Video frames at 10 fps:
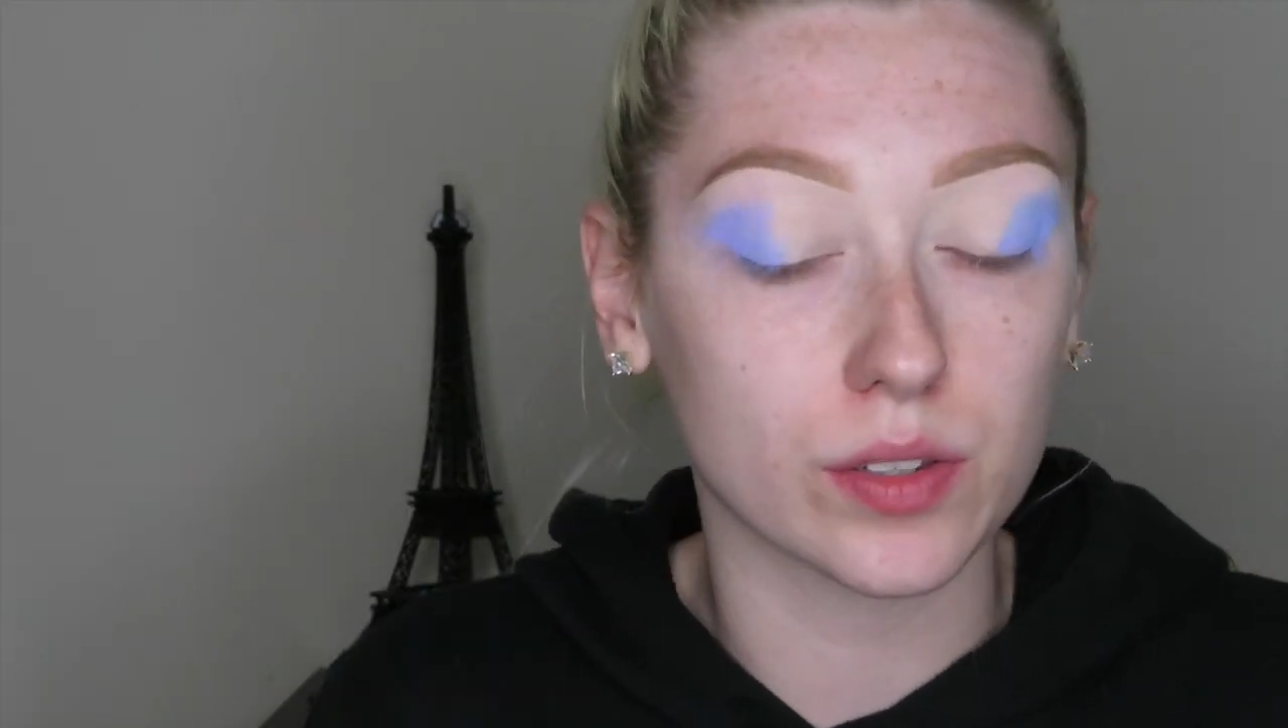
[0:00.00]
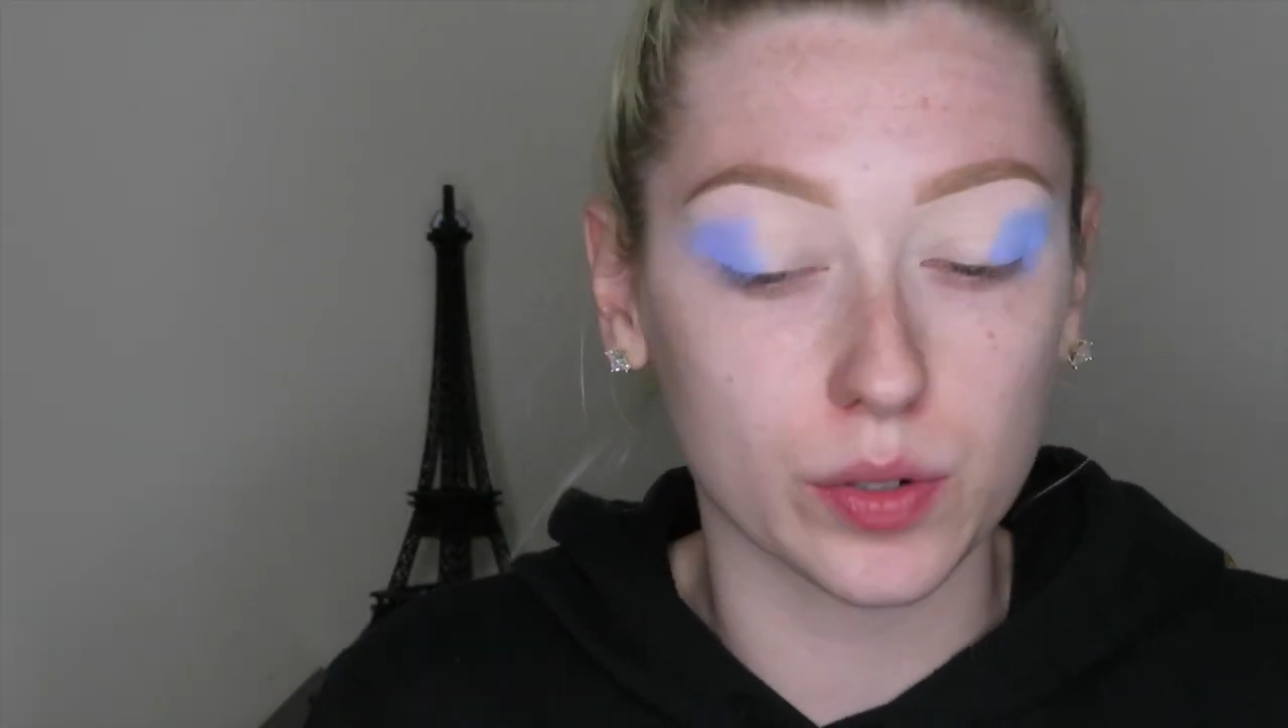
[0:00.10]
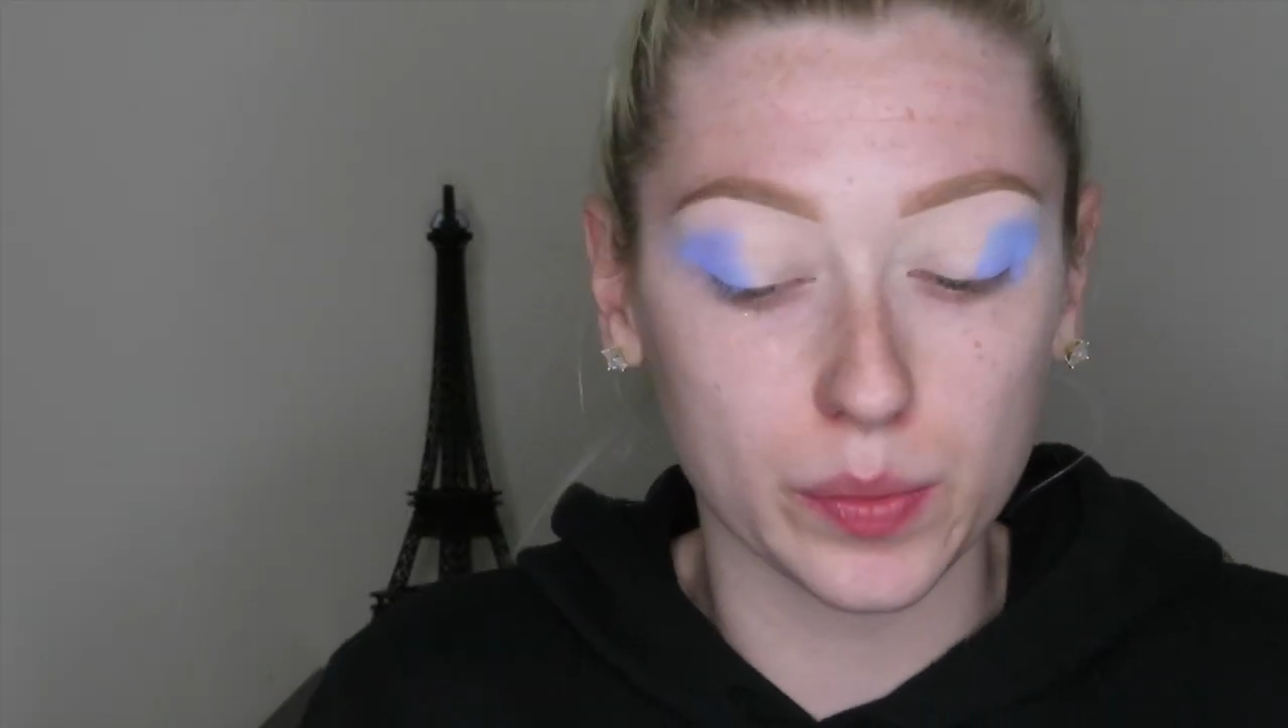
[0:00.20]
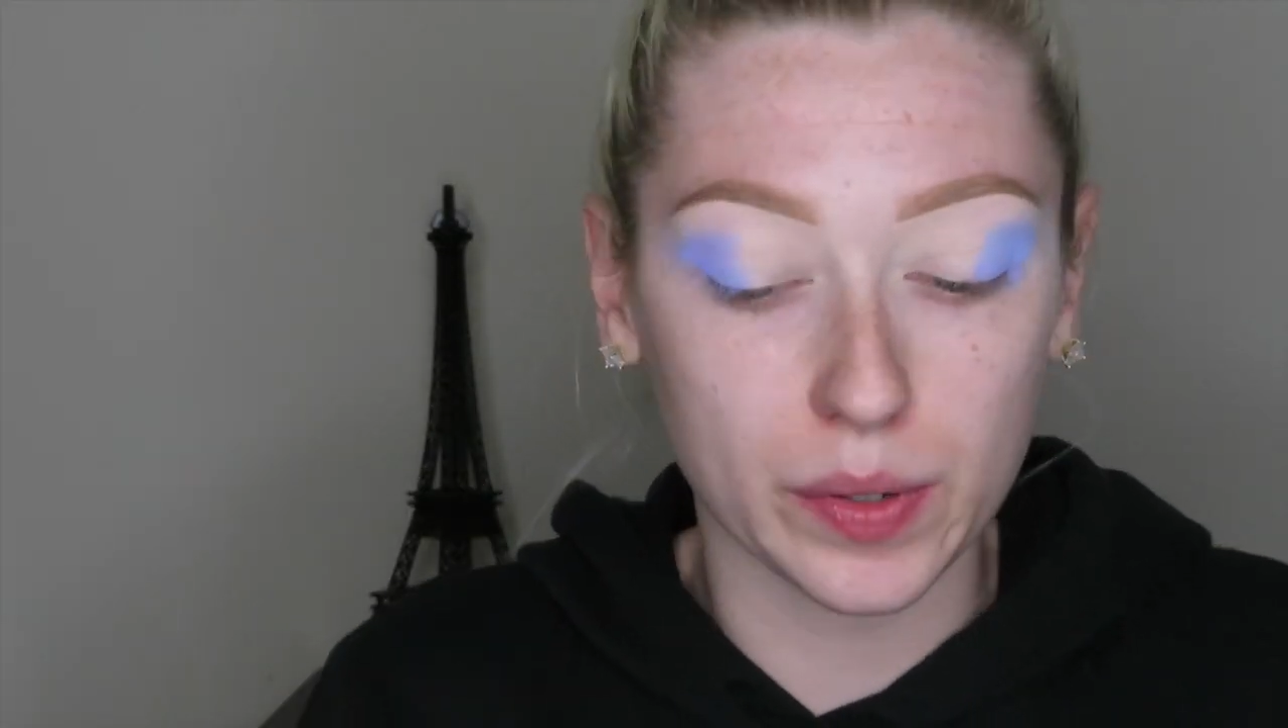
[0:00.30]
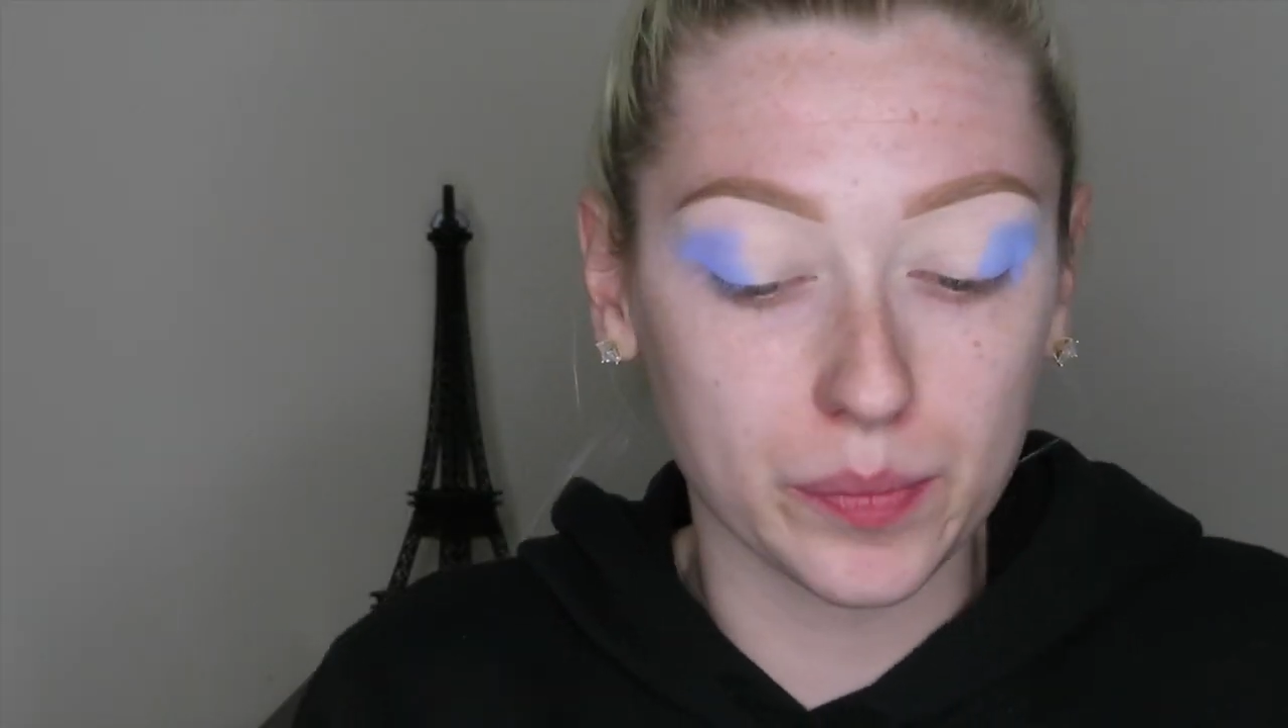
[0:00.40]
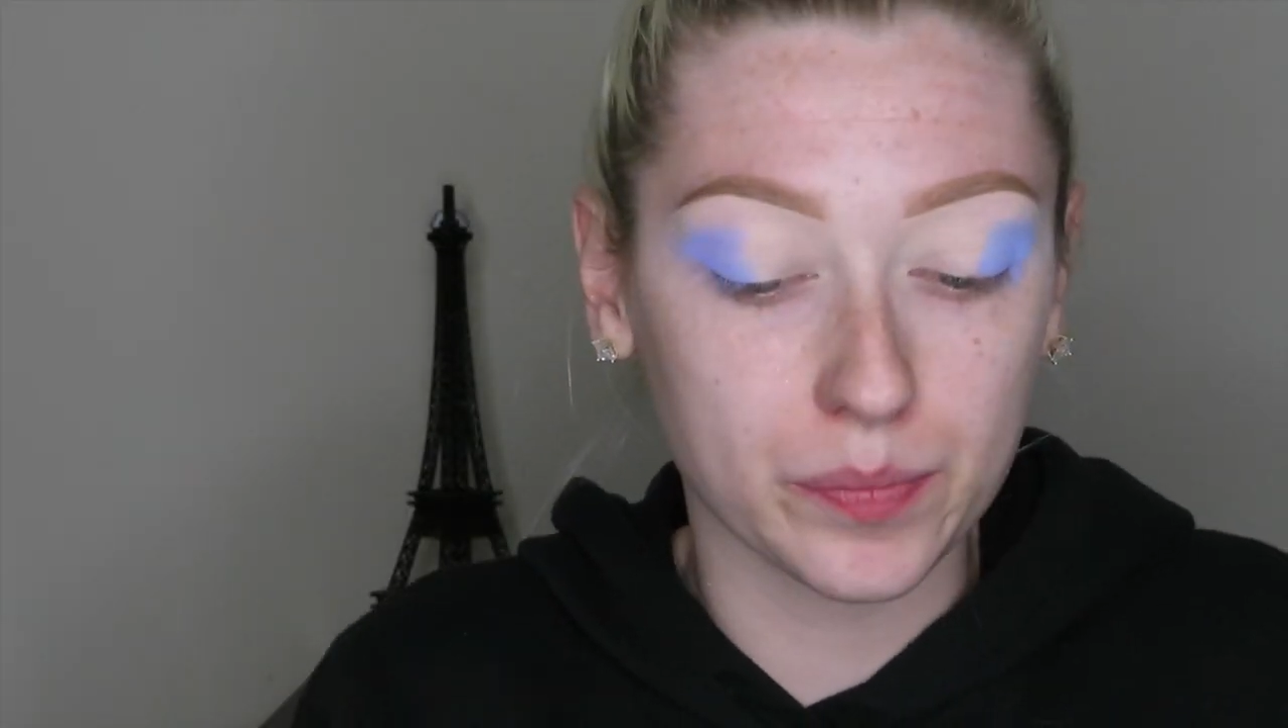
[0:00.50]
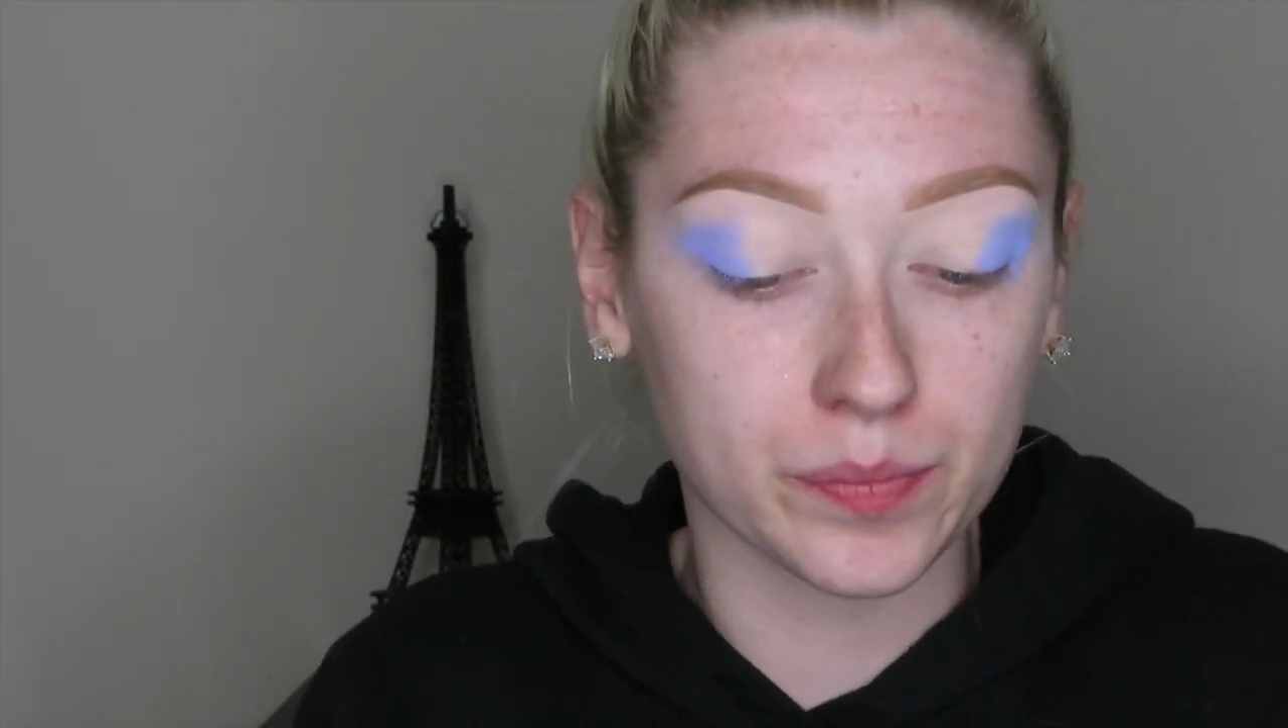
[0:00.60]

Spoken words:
a little bit.